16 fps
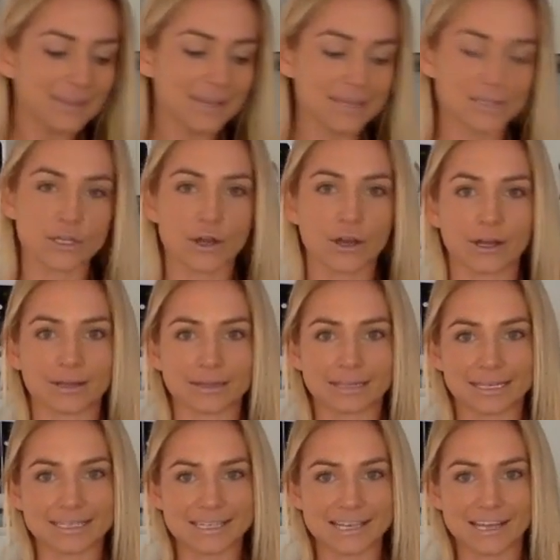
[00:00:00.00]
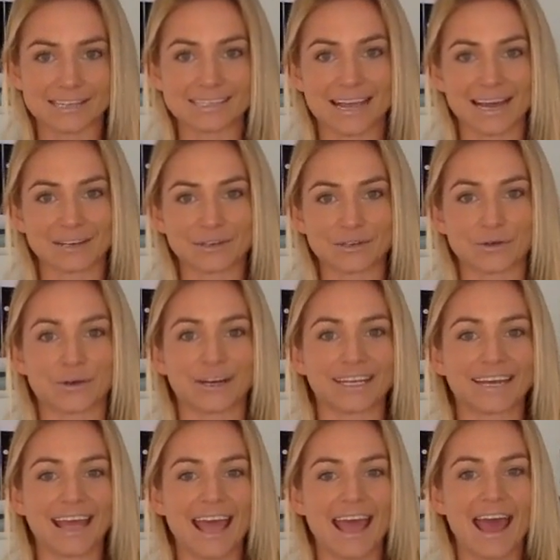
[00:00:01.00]
So let's get down to it.
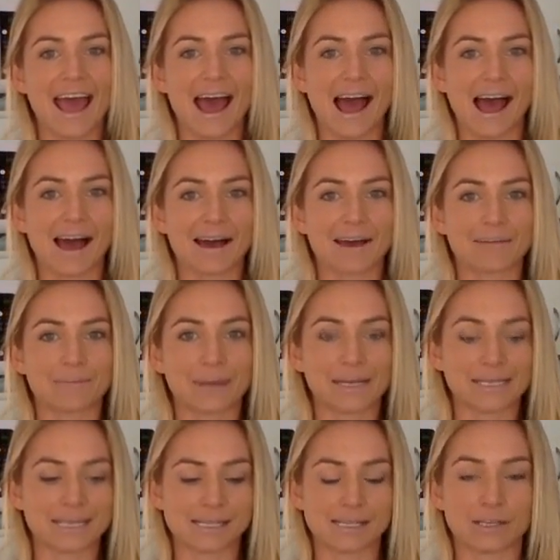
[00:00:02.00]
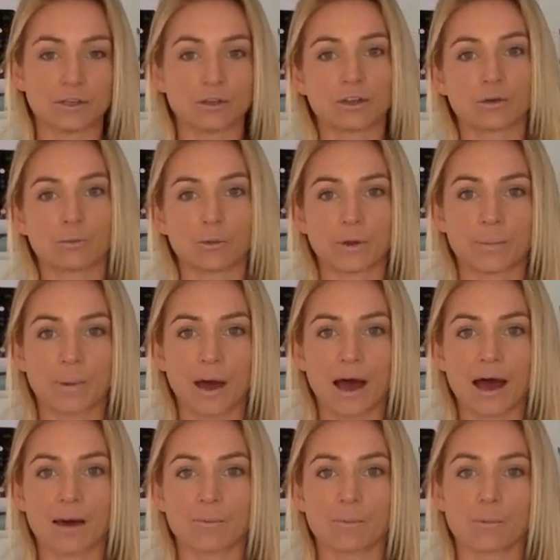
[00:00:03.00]
Basically, you can whip
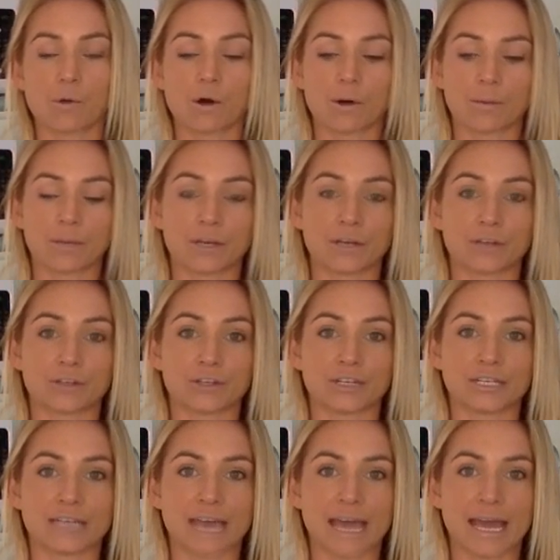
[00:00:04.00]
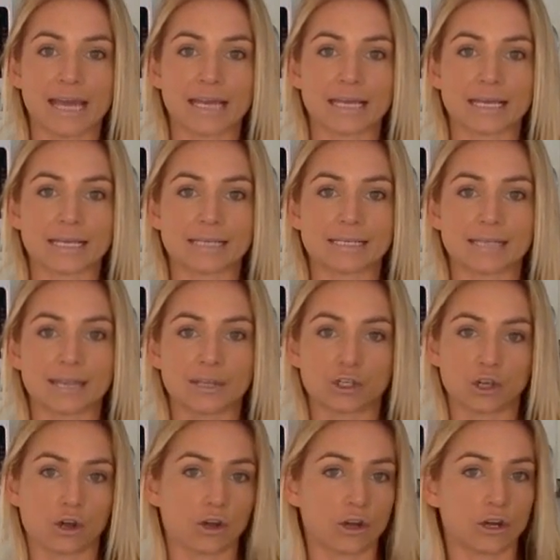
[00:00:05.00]
up. What I'm going to do today is a
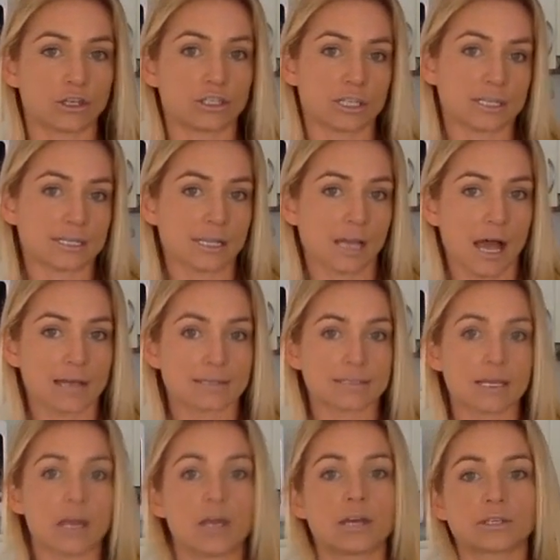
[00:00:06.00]
choc goji slice.